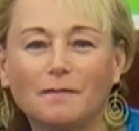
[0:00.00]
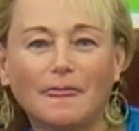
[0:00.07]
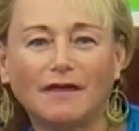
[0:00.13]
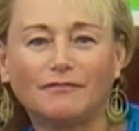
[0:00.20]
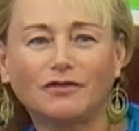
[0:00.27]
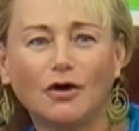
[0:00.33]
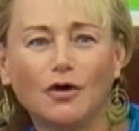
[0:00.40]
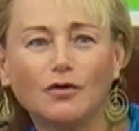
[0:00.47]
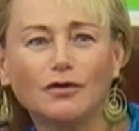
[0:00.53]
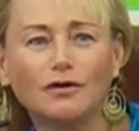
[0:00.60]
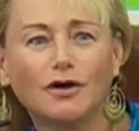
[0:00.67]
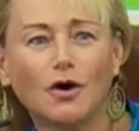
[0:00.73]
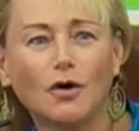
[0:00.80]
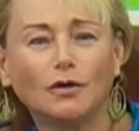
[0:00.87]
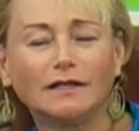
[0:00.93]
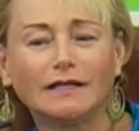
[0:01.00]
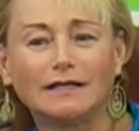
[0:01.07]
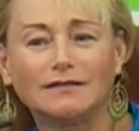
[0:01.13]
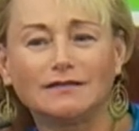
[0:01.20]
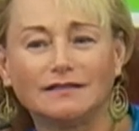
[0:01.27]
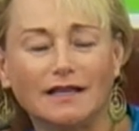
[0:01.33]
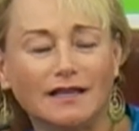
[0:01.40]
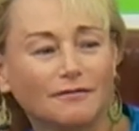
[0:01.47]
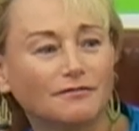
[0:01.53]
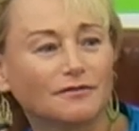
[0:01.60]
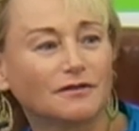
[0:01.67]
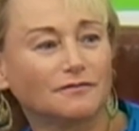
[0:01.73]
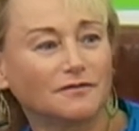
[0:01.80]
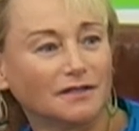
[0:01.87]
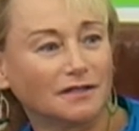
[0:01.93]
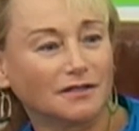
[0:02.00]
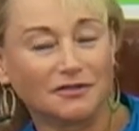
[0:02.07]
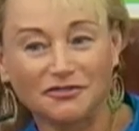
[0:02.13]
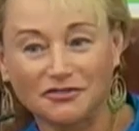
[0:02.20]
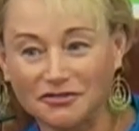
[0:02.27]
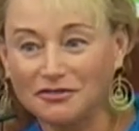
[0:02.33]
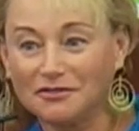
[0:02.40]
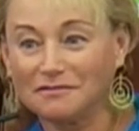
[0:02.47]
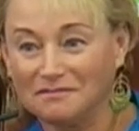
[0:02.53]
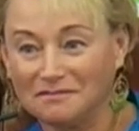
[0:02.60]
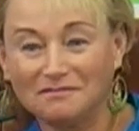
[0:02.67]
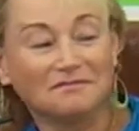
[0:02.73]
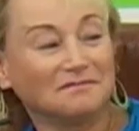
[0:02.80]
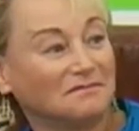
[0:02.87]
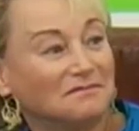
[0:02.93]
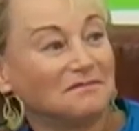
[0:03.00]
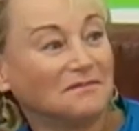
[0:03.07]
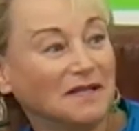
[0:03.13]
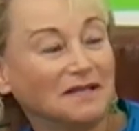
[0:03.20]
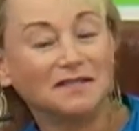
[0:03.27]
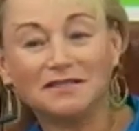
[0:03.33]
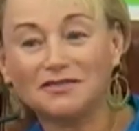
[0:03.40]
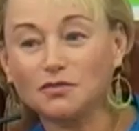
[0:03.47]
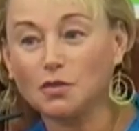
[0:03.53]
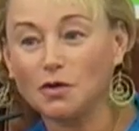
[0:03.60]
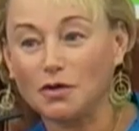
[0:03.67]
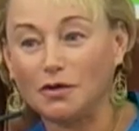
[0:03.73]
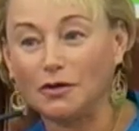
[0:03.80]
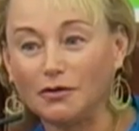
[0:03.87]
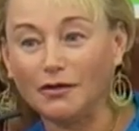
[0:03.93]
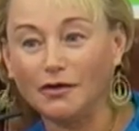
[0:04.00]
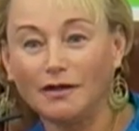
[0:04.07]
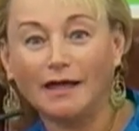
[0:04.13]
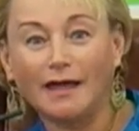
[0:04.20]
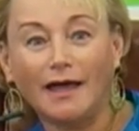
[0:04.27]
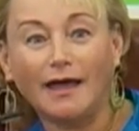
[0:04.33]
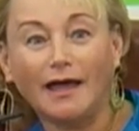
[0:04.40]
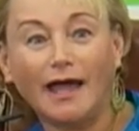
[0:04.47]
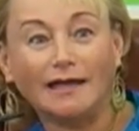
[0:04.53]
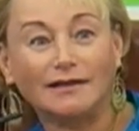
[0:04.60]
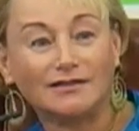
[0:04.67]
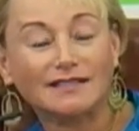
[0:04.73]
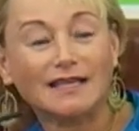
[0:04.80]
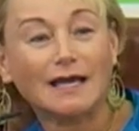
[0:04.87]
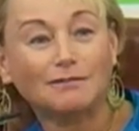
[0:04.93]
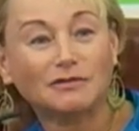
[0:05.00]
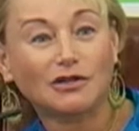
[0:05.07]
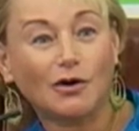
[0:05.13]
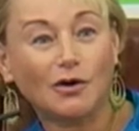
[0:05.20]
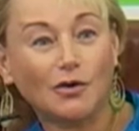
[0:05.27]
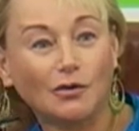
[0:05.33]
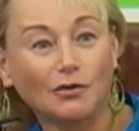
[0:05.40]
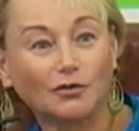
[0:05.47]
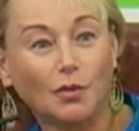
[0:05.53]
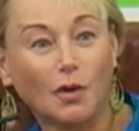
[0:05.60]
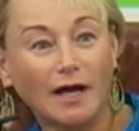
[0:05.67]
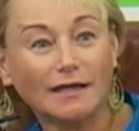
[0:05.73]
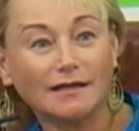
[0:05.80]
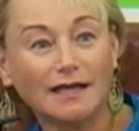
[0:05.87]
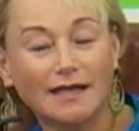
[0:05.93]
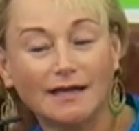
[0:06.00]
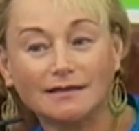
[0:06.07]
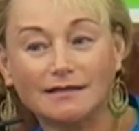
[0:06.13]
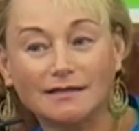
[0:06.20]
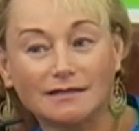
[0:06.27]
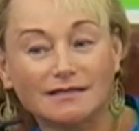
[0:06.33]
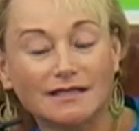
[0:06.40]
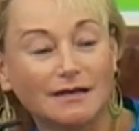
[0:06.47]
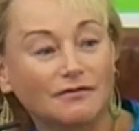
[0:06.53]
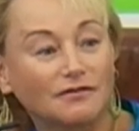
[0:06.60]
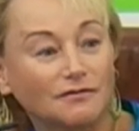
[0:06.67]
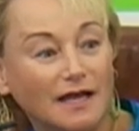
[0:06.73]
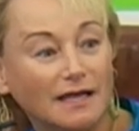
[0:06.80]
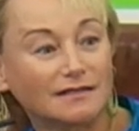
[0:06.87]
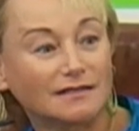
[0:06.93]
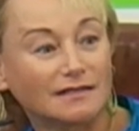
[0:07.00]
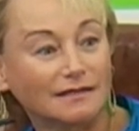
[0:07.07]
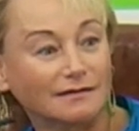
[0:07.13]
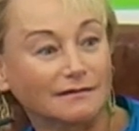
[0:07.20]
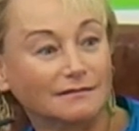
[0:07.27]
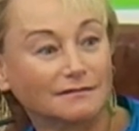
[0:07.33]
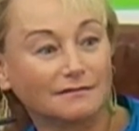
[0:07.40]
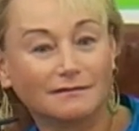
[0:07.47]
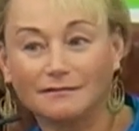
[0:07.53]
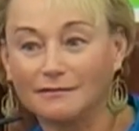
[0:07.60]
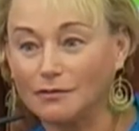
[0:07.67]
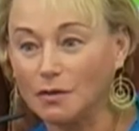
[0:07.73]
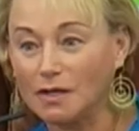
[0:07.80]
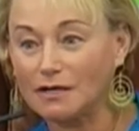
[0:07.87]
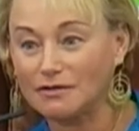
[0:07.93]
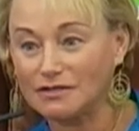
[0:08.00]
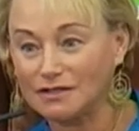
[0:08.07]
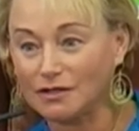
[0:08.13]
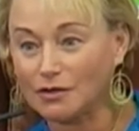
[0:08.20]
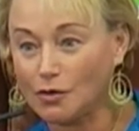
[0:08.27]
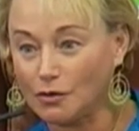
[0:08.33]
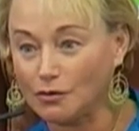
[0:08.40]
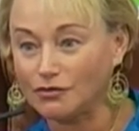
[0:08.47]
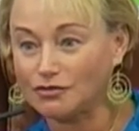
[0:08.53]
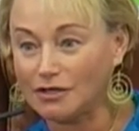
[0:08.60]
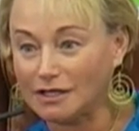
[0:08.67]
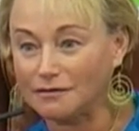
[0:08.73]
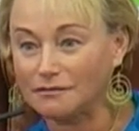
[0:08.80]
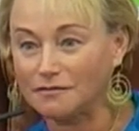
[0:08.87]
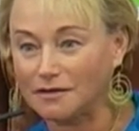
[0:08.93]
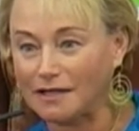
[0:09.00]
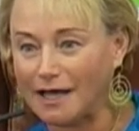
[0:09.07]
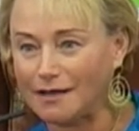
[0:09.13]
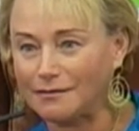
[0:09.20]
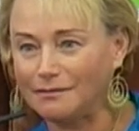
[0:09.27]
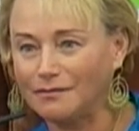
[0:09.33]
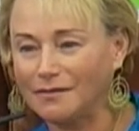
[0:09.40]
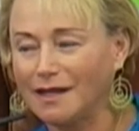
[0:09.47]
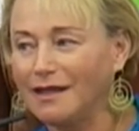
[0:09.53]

if Coca-Cola is in every village in this world and is kept cold, why can't kids have a vaccine? Where is the cold chain for that?